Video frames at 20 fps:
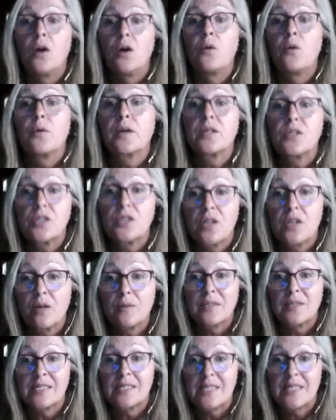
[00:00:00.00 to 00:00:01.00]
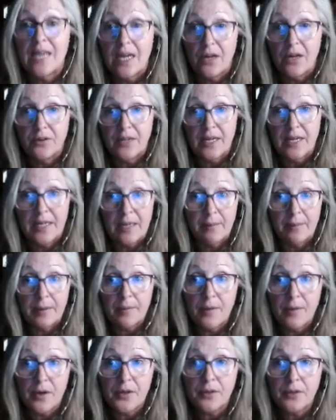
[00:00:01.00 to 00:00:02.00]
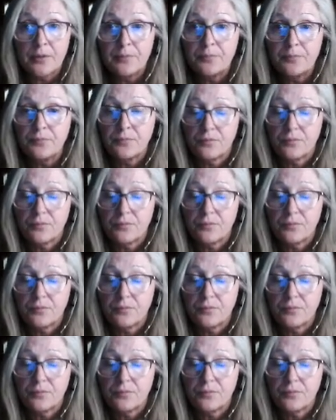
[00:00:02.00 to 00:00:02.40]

We're going to start with the psychodynamic model.